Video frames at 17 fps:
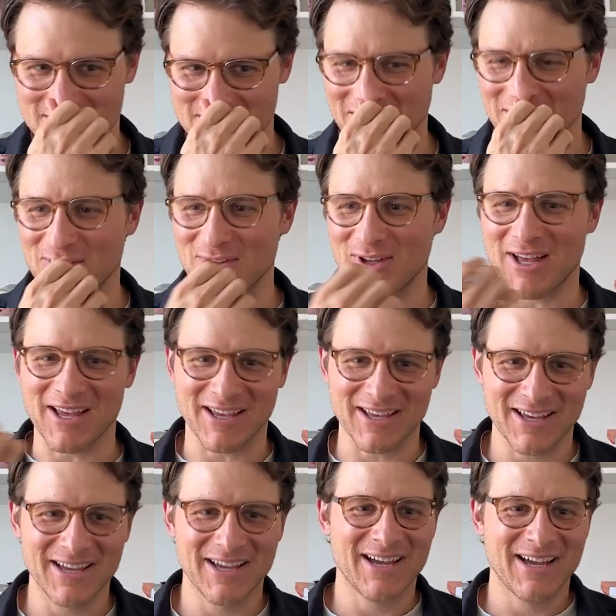So,
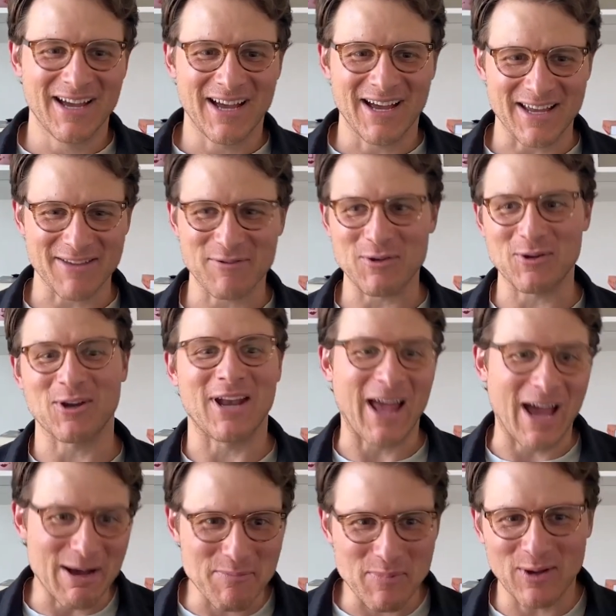like, if you can
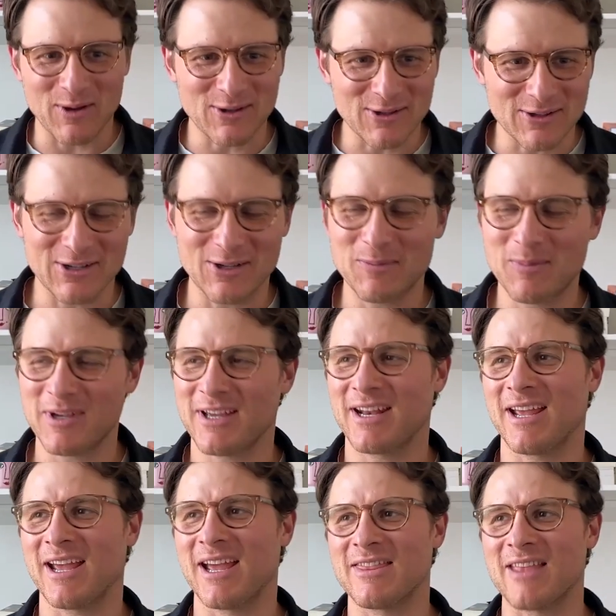help out a little
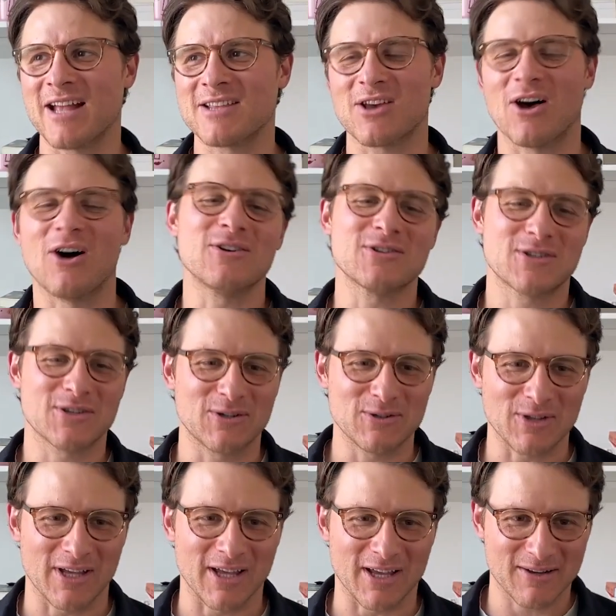bit, and that's also
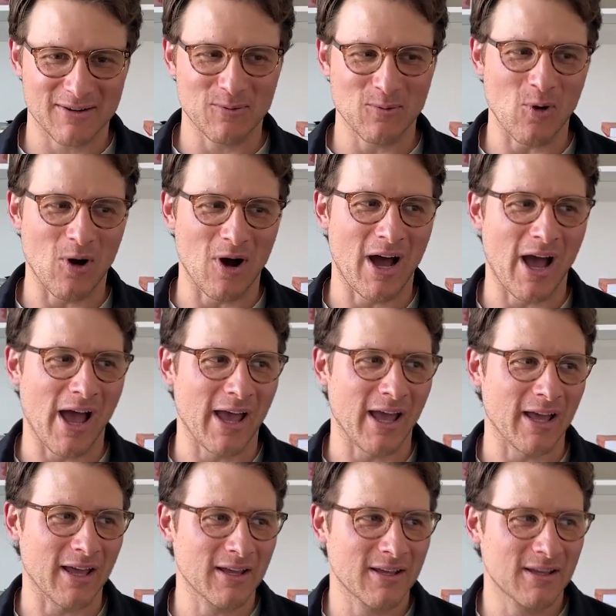like
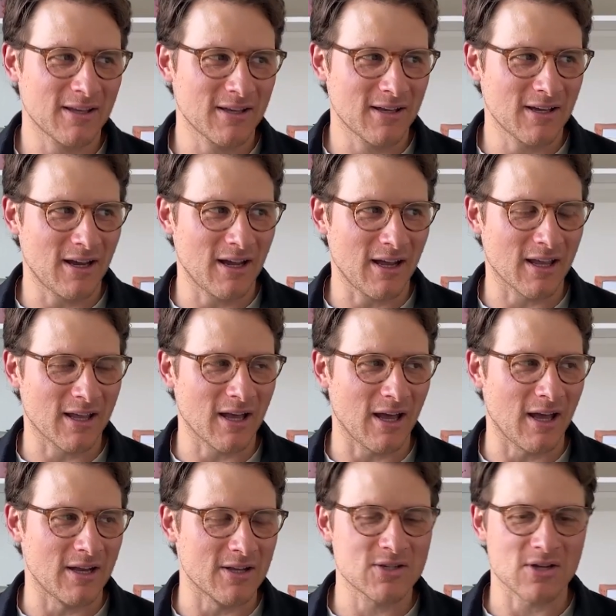why I
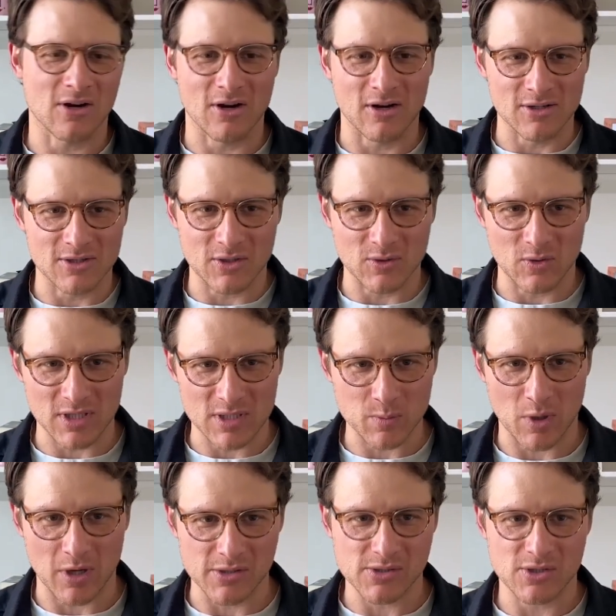kind of started doing
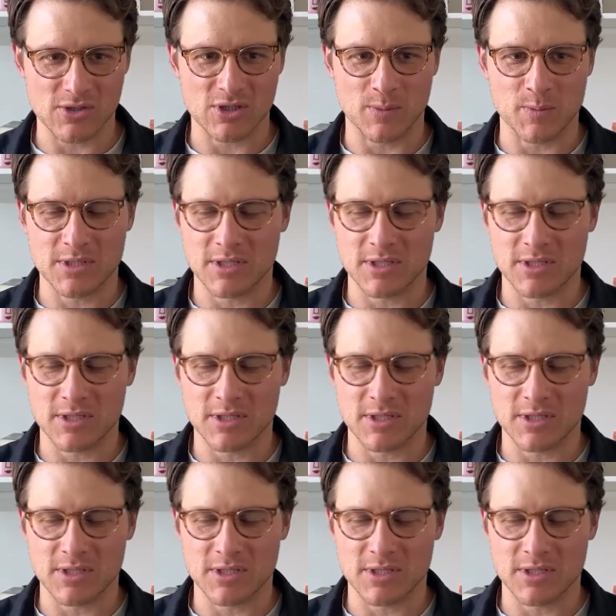sponsorships